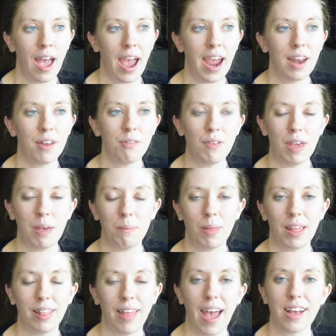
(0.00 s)
I had a
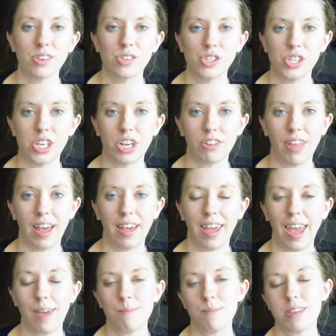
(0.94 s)
family last year that
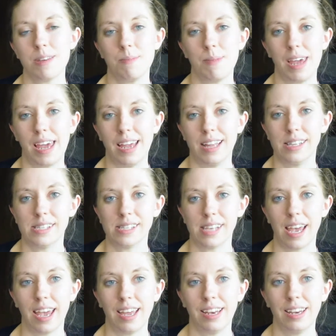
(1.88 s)
came to me and
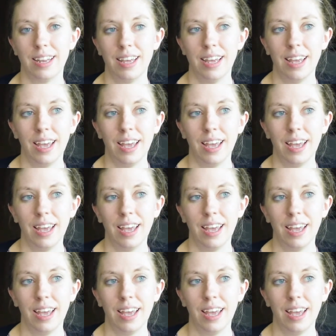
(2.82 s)
said,